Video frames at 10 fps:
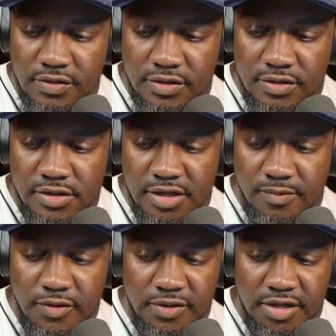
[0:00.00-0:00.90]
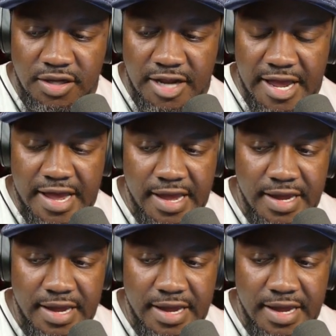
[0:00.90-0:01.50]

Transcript: So now I'm gonna hit